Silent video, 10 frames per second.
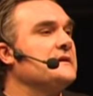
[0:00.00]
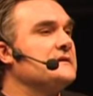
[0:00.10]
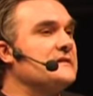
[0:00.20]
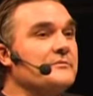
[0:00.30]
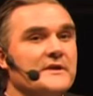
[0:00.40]

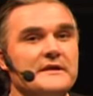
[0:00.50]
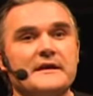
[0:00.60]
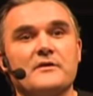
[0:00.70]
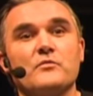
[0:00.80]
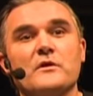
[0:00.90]
something that
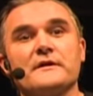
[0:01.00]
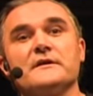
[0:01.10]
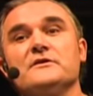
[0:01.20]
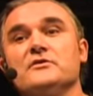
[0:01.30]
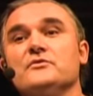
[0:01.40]
I wanted
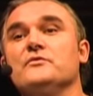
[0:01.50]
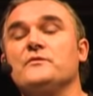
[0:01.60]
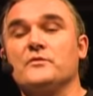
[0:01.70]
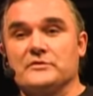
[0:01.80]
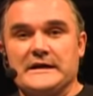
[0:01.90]
to do
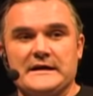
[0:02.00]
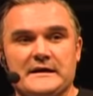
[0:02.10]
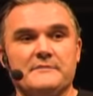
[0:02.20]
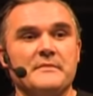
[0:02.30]
full time.